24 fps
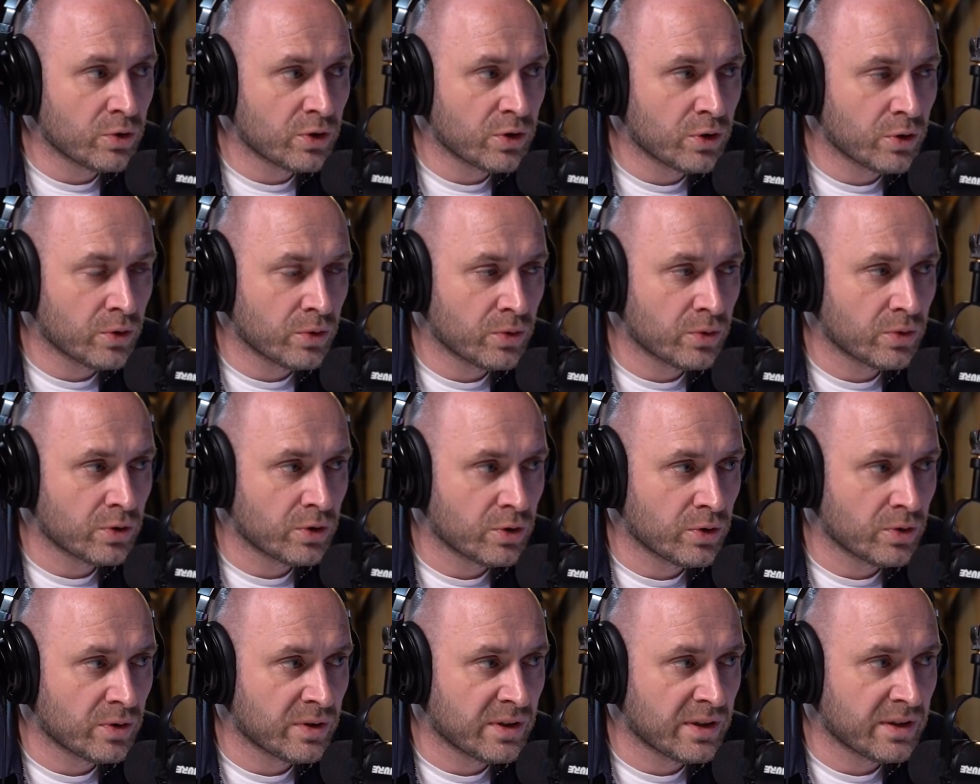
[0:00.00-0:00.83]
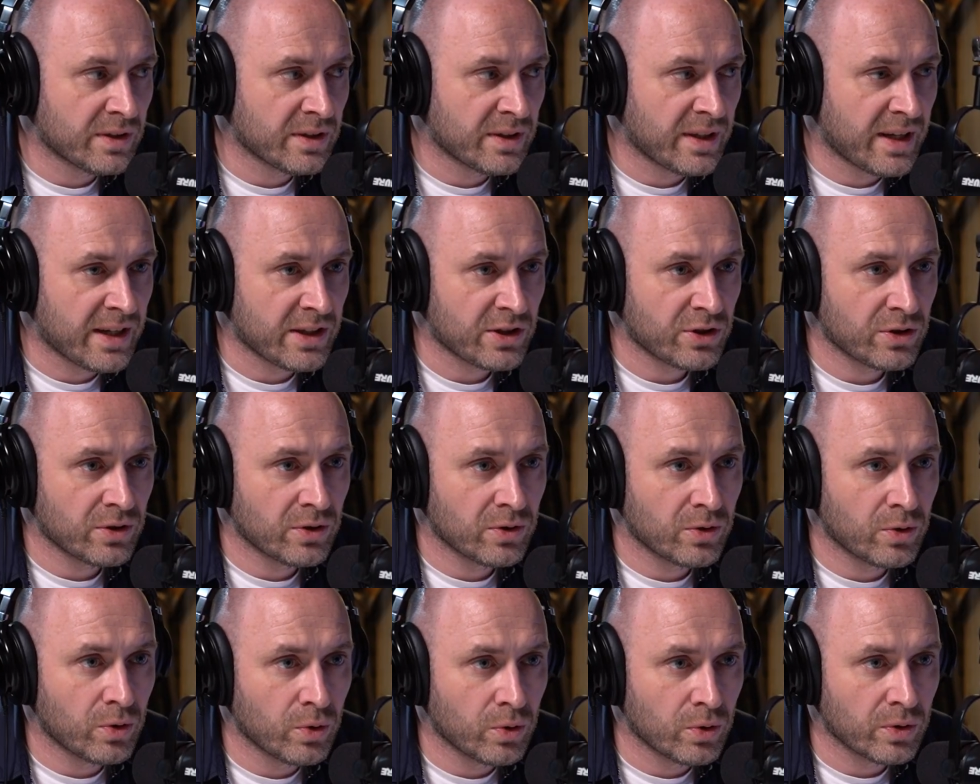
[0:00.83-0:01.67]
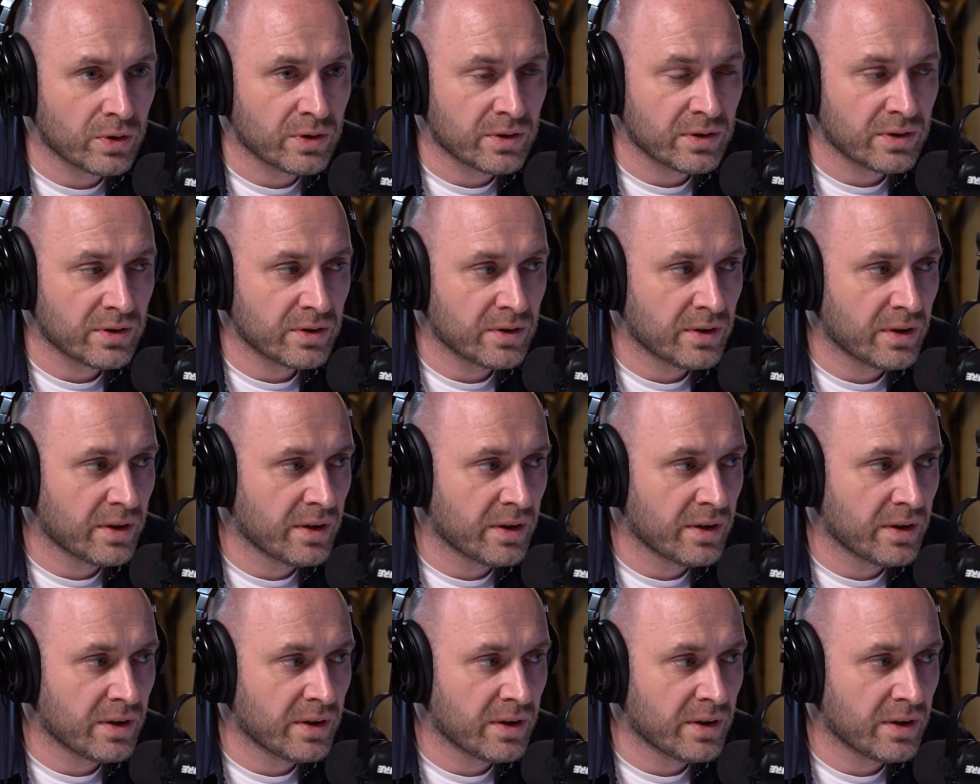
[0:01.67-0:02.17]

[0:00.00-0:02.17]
to an international court,